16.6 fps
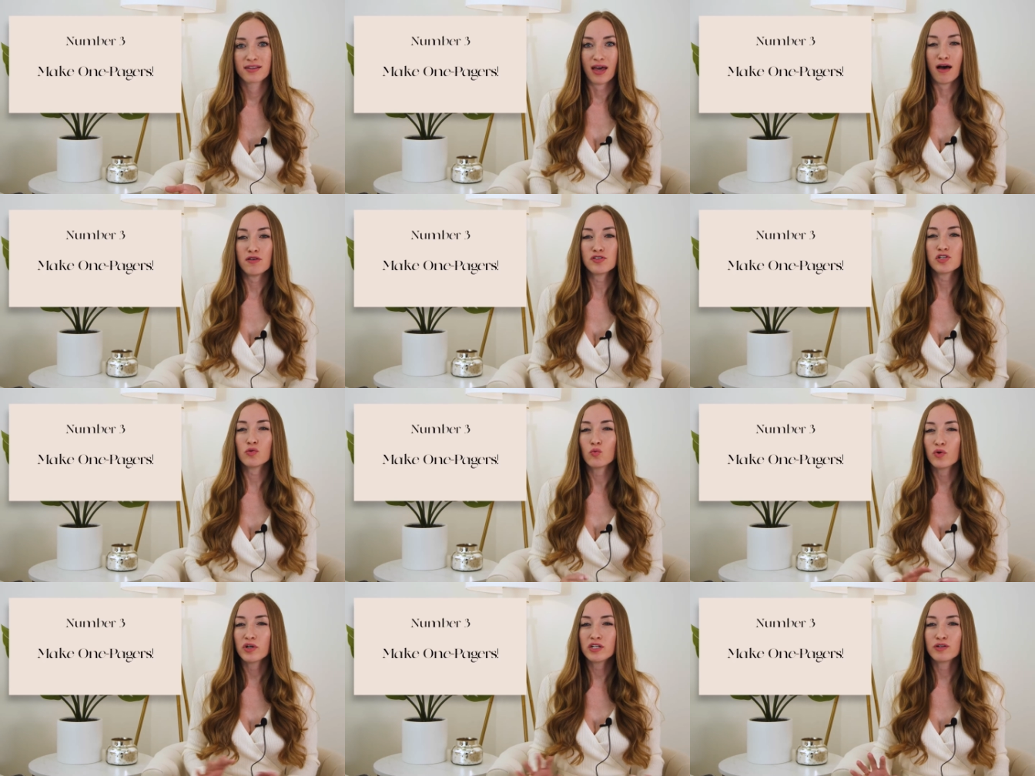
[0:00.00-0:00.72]
I also
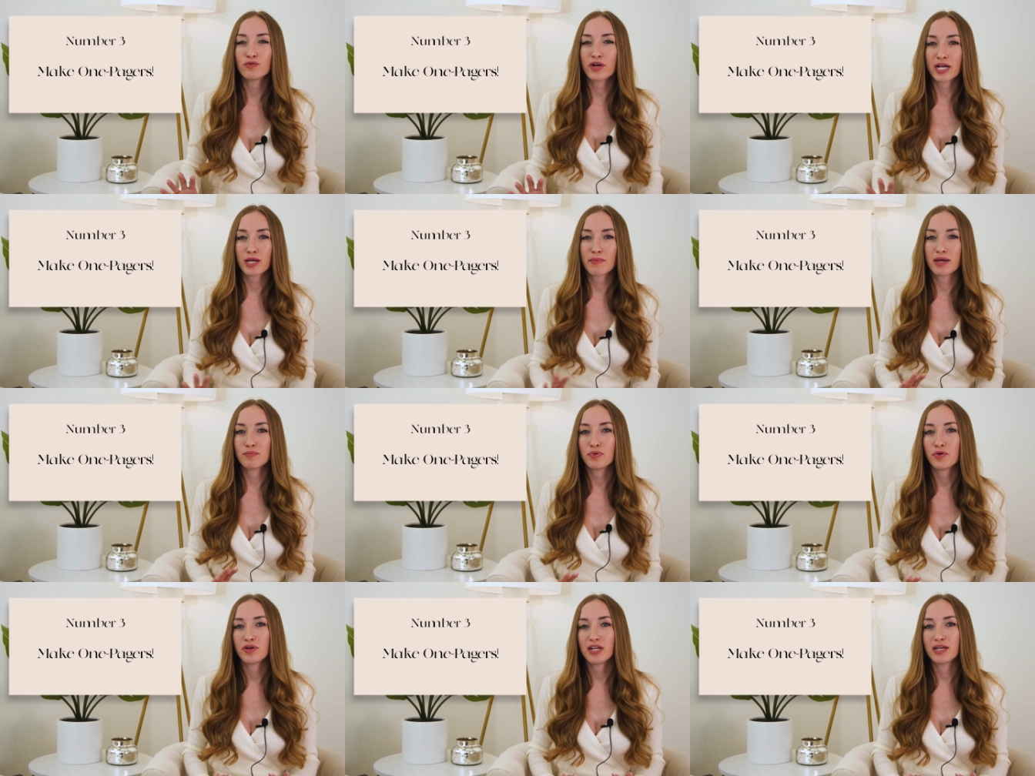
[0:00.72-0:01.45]
wouldn't
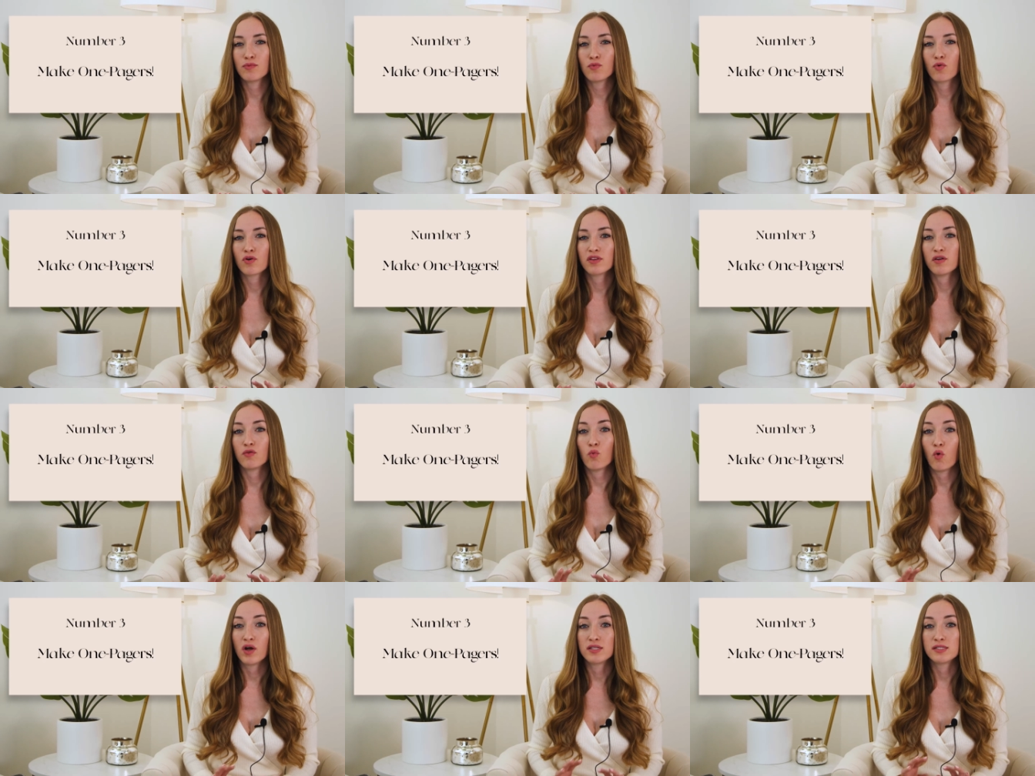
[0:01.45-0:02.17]
recommend putting more
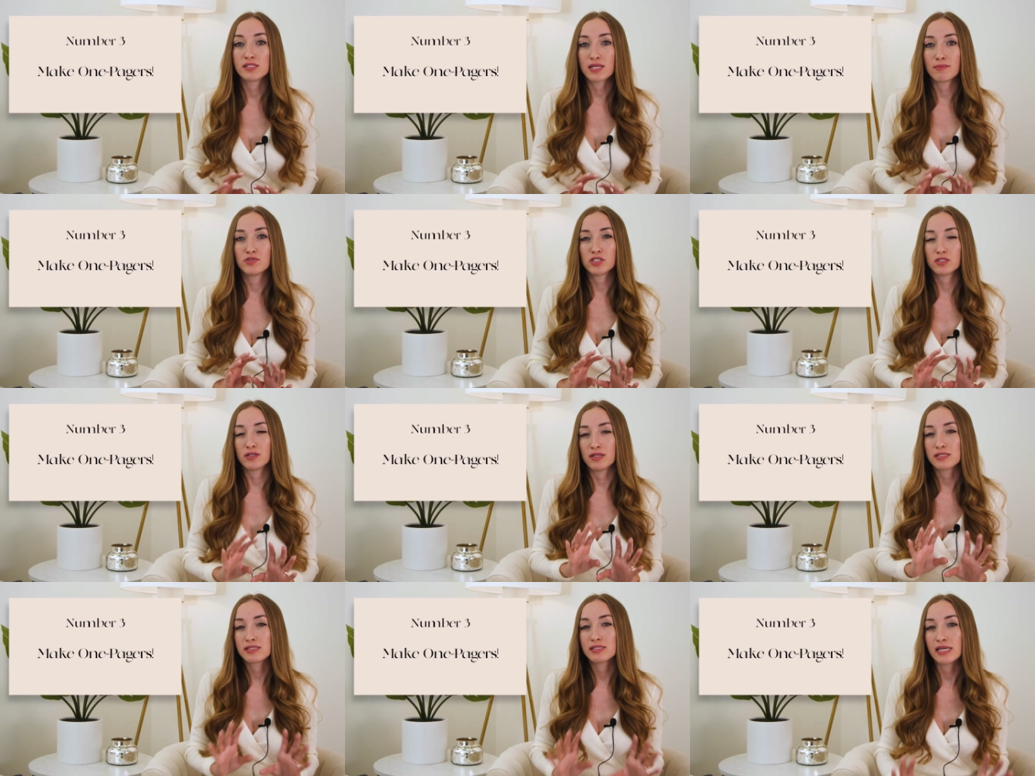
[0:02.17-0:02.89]
than one subject
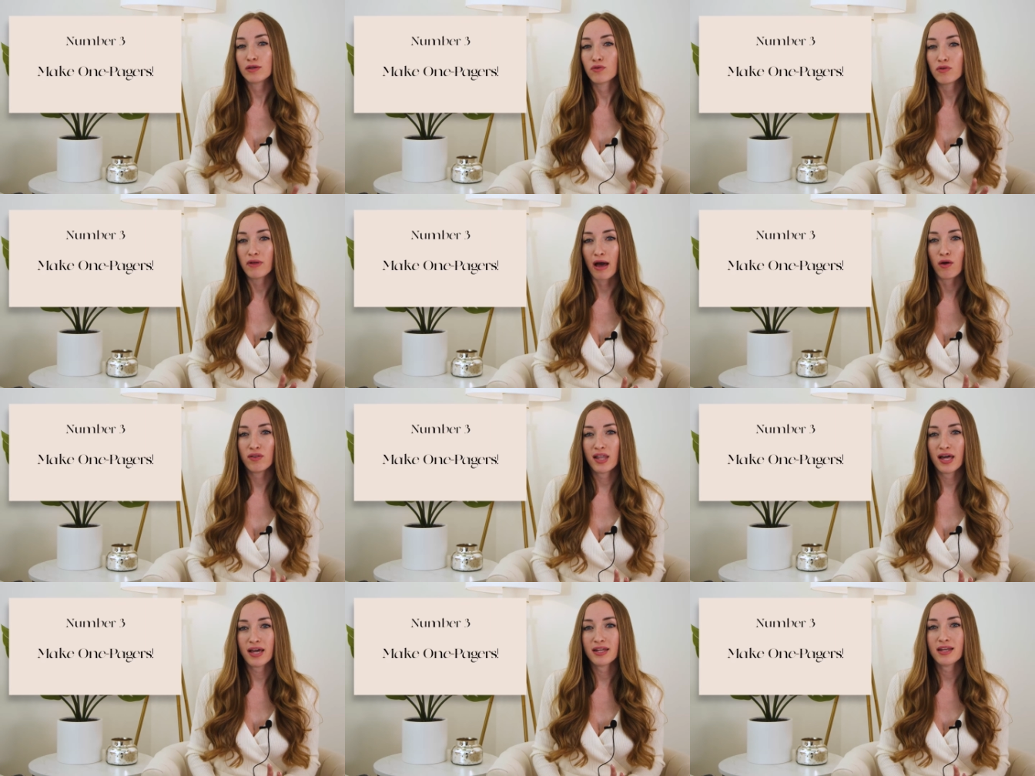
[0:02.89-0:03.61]
in a single
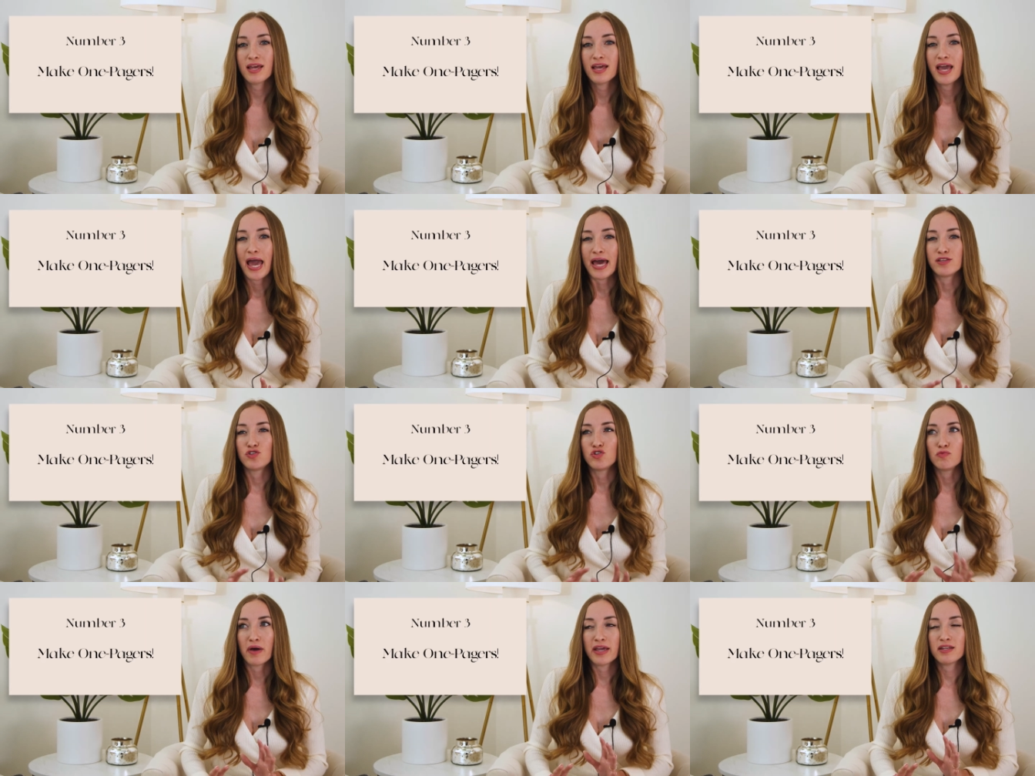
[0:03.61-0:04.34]
outline
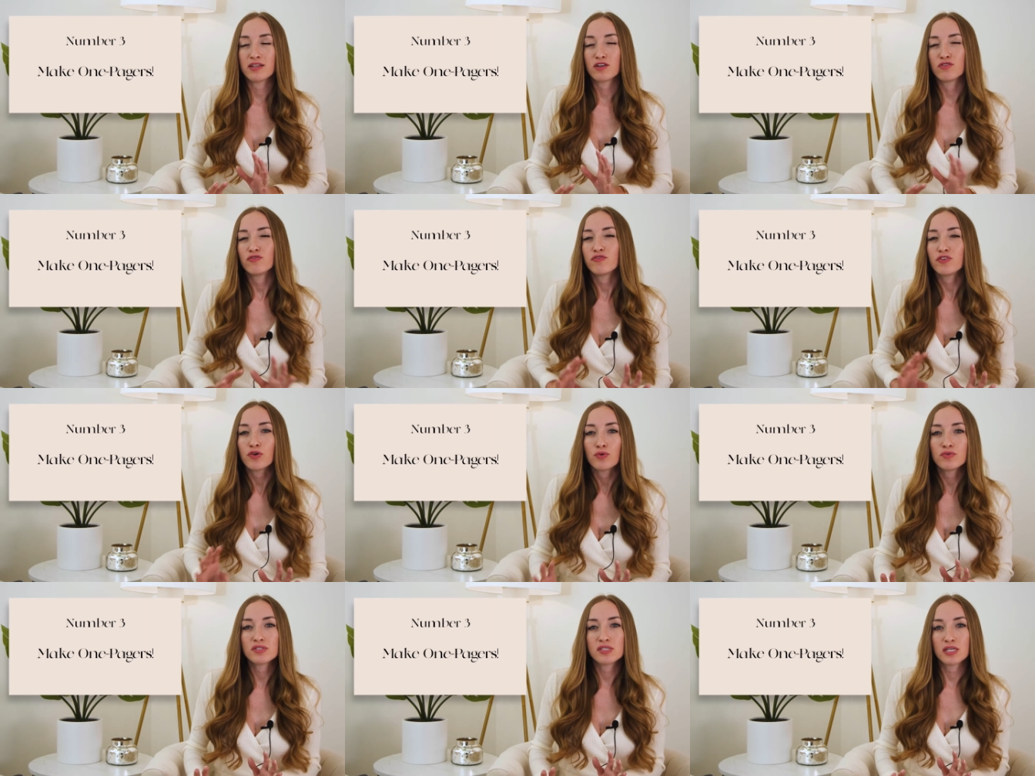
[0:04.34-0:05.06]
as you might
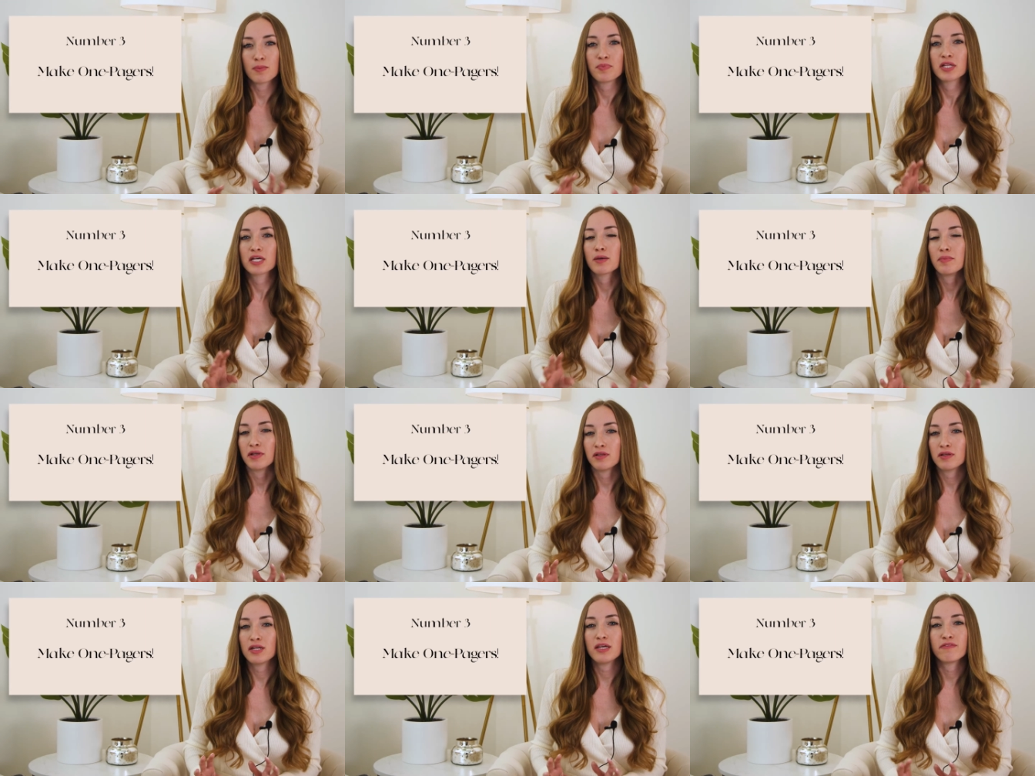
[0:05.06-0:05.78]
confuse the
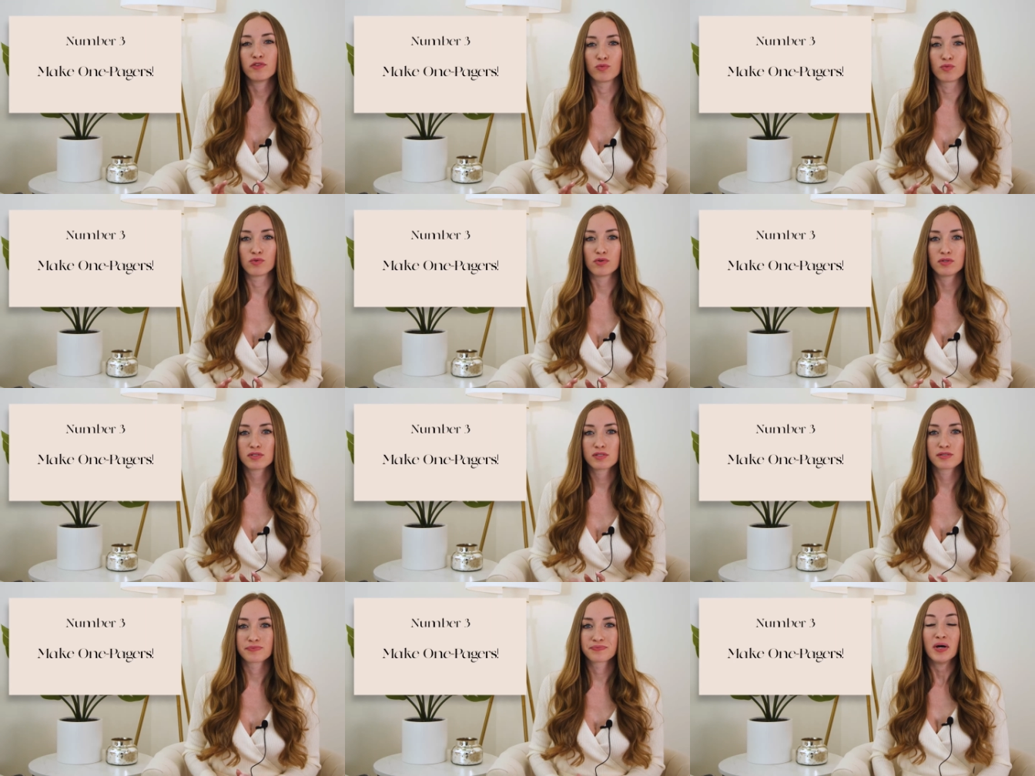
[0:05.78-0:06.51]
applicability of the rules.